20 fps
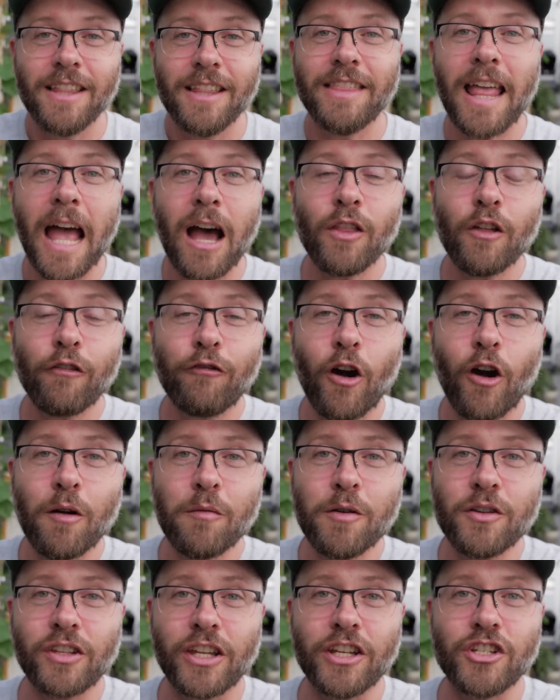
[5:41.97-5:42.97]
Now the
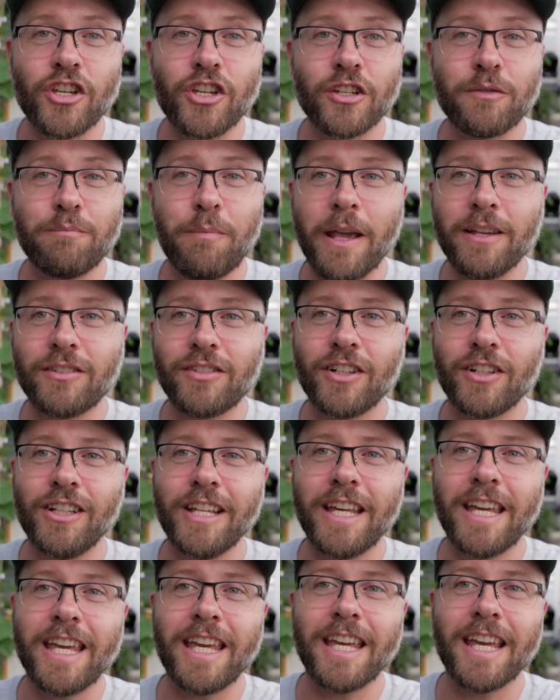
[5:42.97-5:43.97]
farmers can just
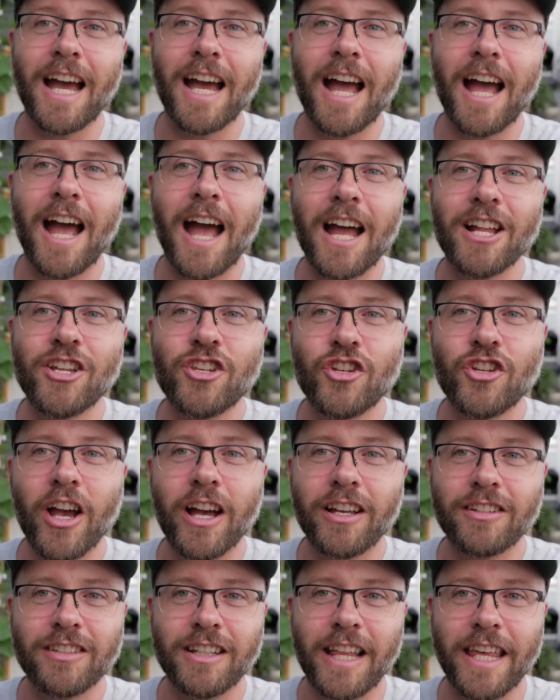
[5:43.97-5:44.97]
basically
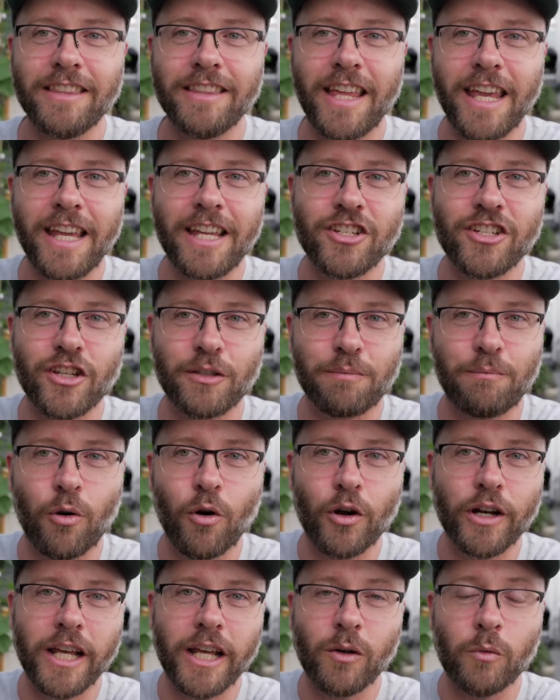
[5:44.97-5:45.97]
adjust, they can just
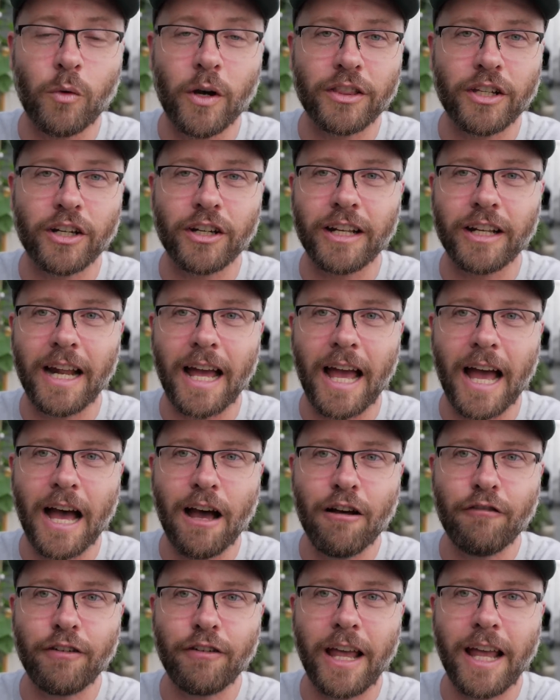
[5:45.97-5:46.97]
put in what they're going to
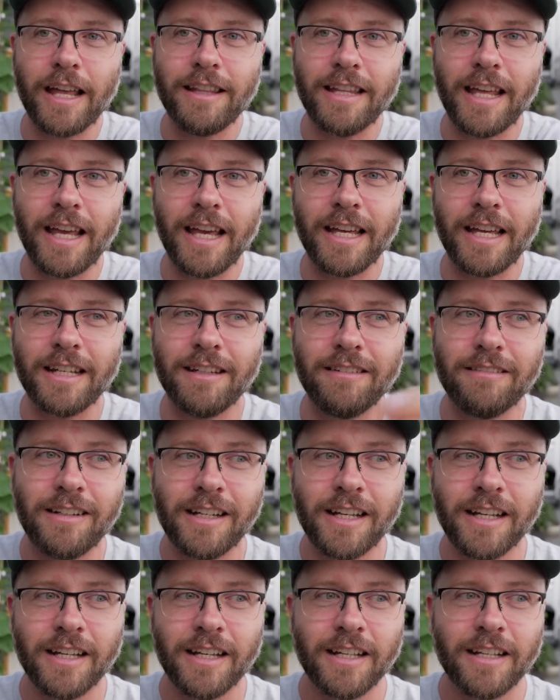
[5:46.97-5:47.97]
have, and then
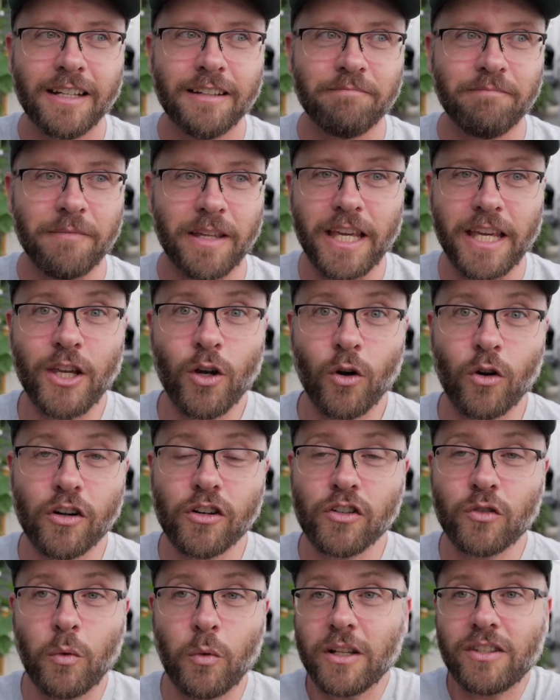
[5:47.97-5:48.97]
he
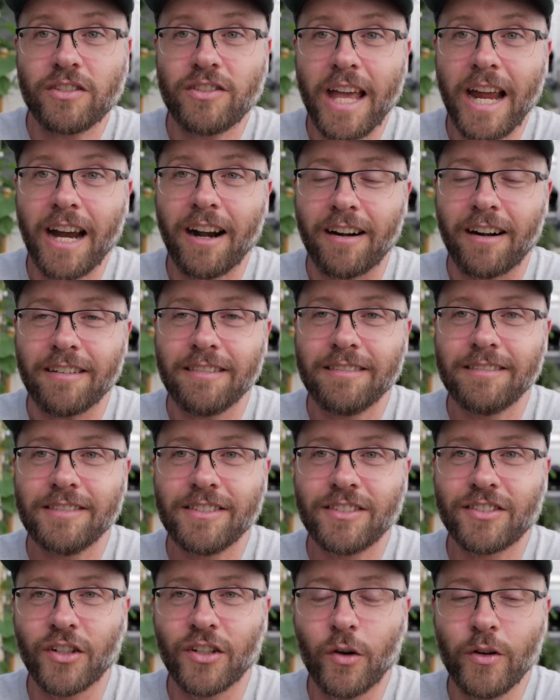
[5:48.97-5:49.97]
orders what's there.
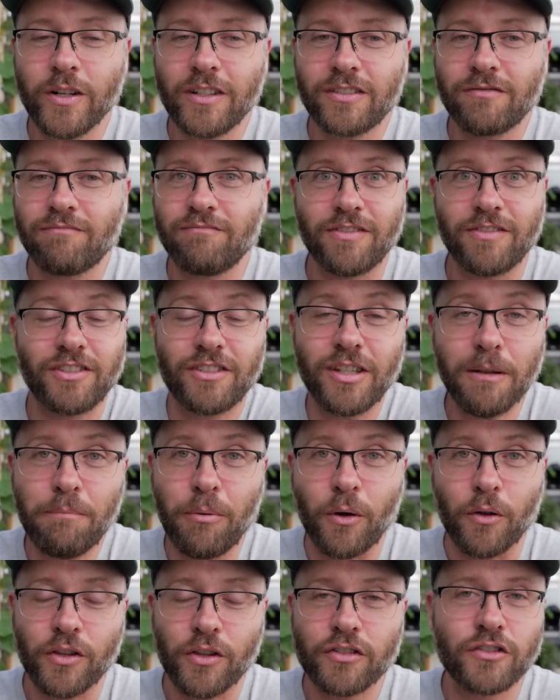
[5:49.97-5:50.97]
So it's
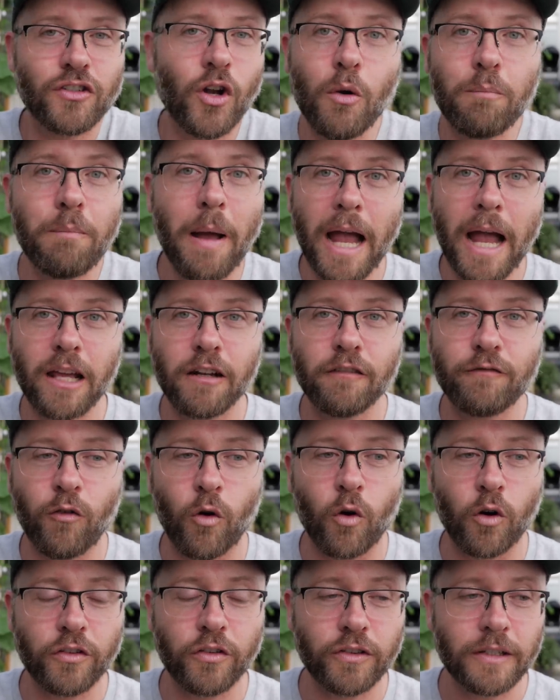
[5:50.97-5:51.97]
simple. There's no back and
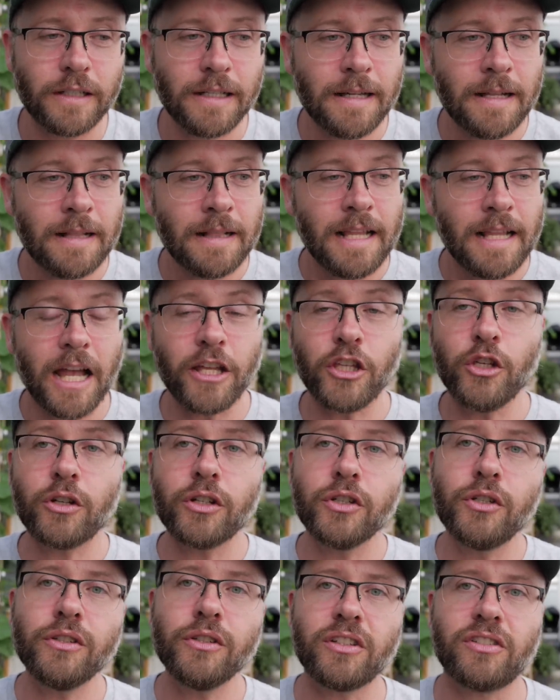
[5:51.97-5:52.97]
forth. And you
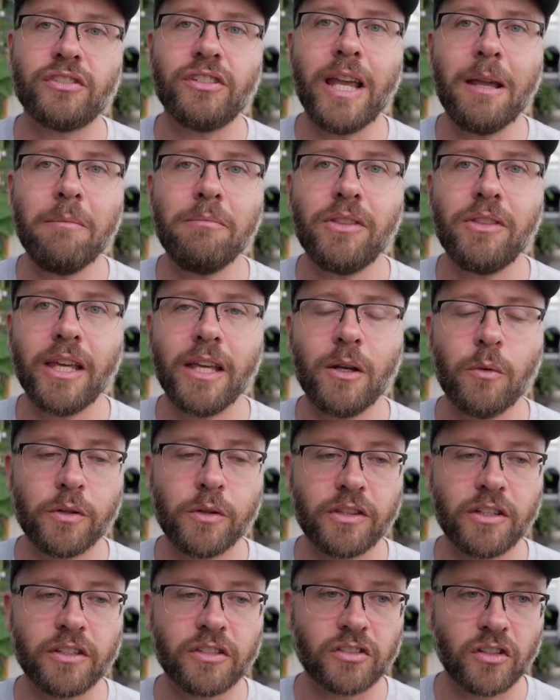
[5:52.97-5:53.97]
can do the same thing
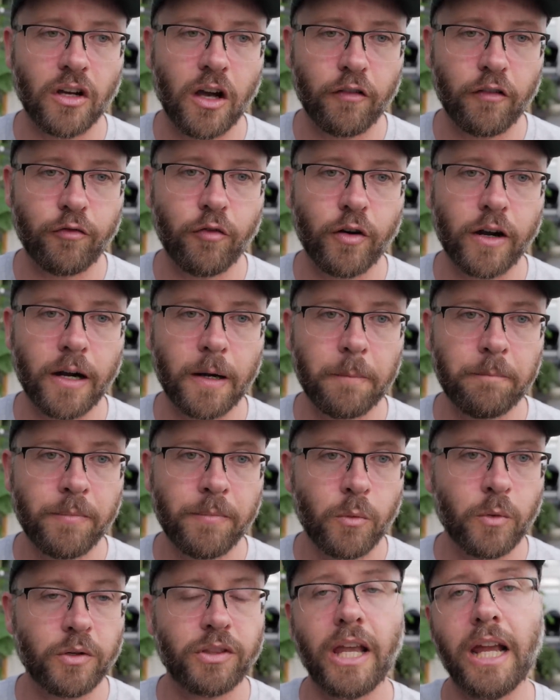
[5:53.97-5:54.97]
with this software
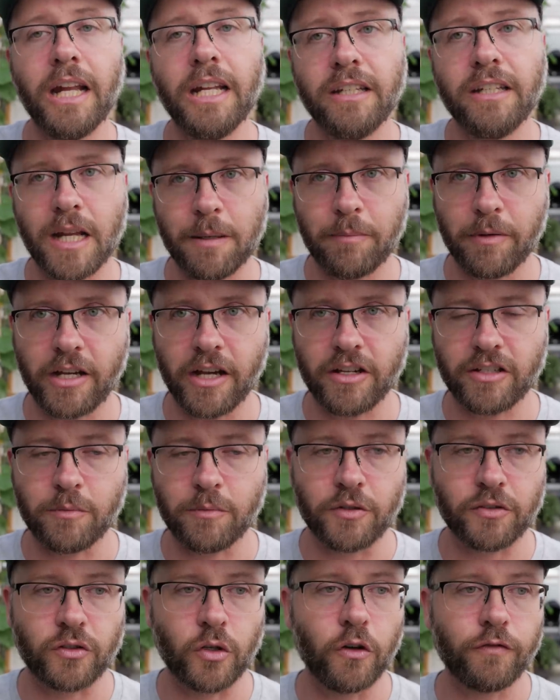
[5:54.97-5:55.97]
with any type of
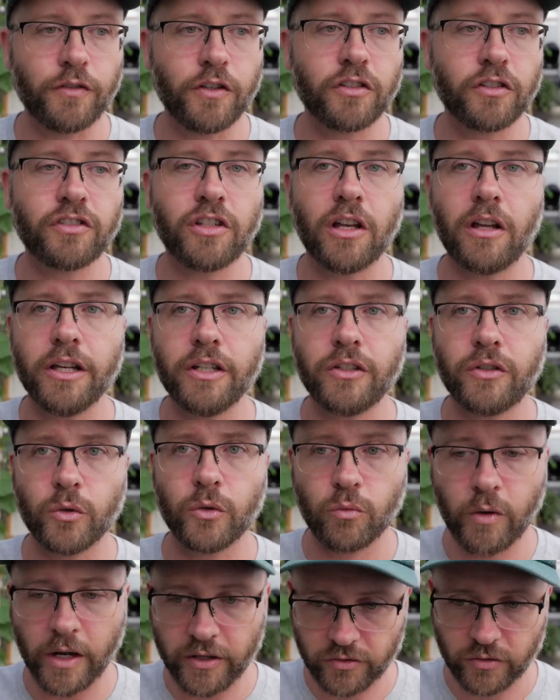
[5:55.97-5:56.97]
customer. So if you're selling
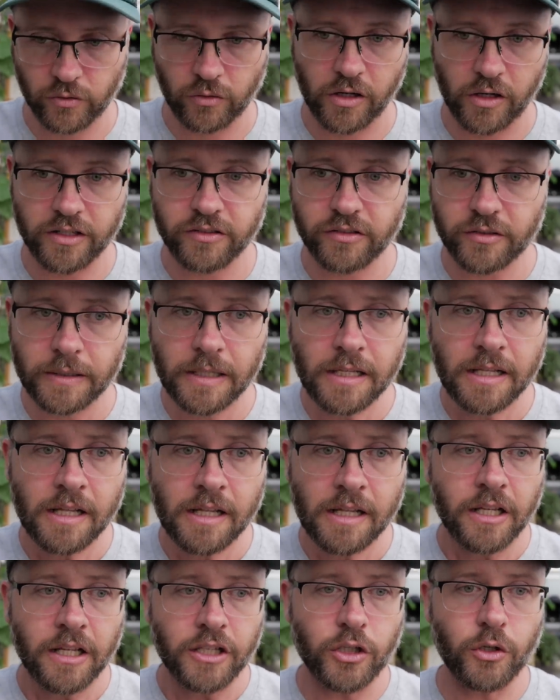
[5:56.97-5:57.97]
to restaurants,
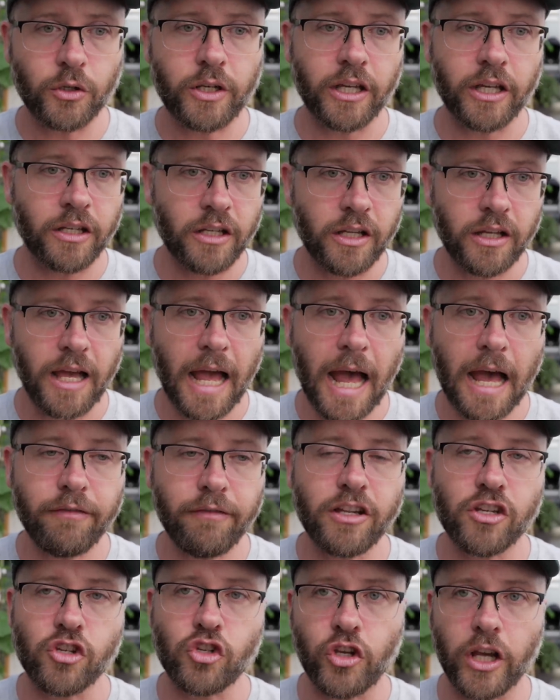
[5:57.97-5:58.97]
you can
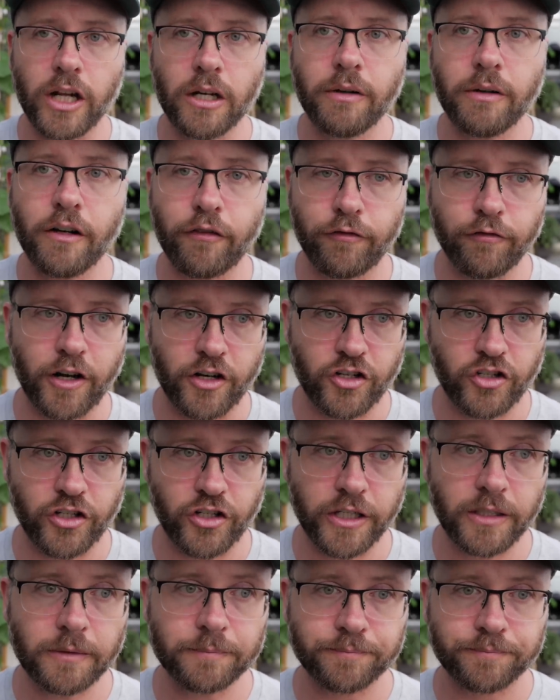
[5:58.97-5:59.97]
have it generate a fresh
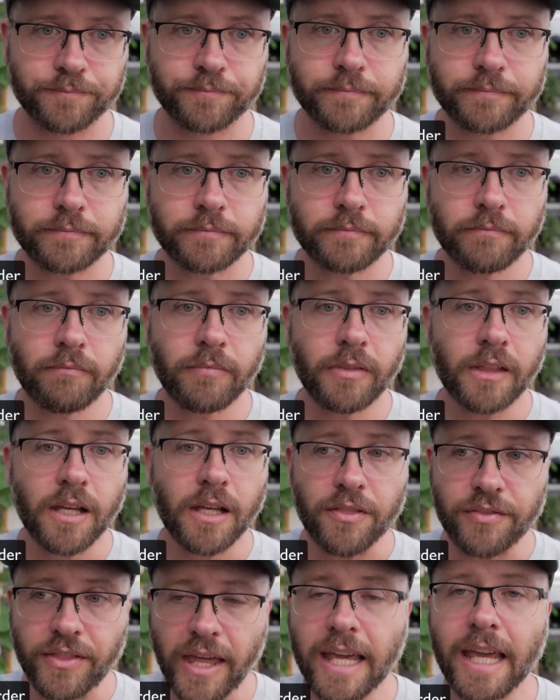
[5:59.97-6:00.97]
sheet.
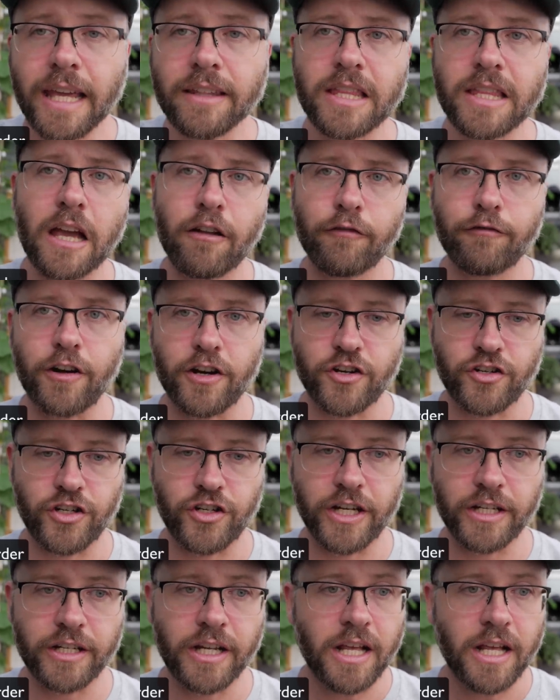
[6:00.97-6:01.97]
They get that fresh
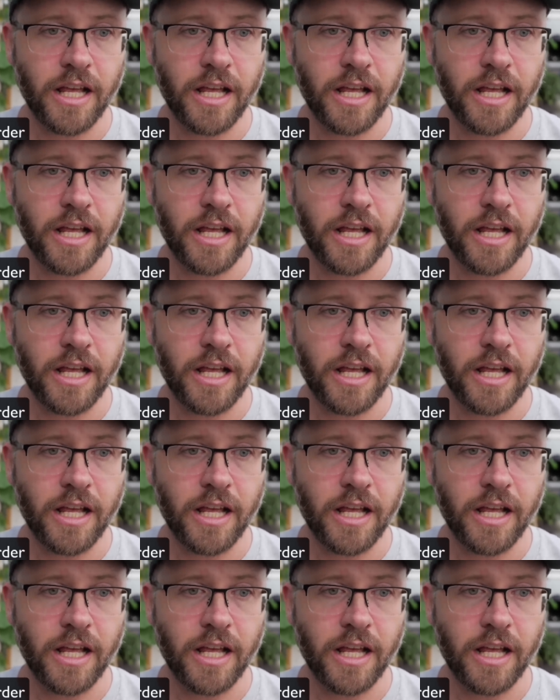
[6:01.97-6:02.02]
sheet.